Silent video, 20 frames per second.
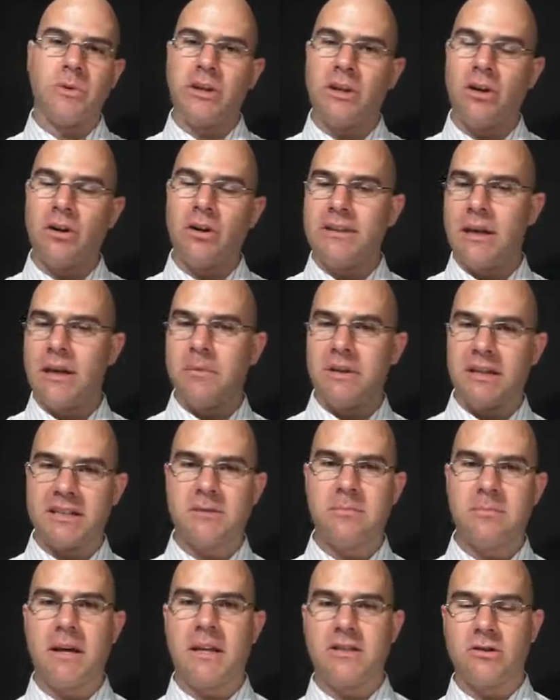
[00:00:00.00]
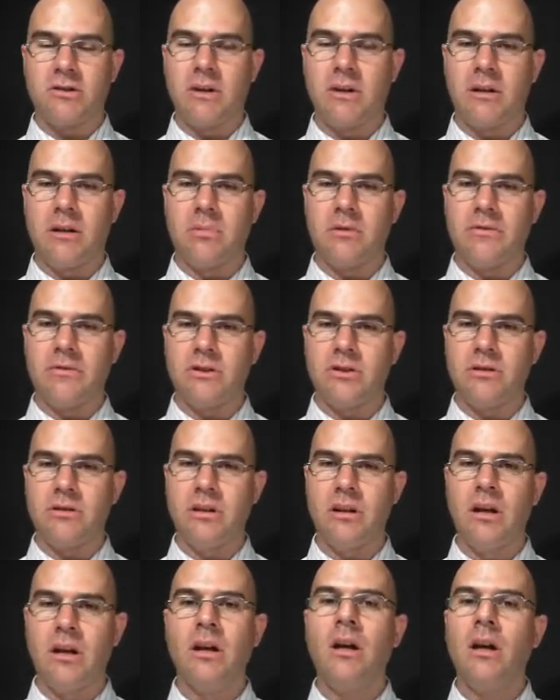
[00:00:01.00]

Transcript: when you go debit, expense, credit provision.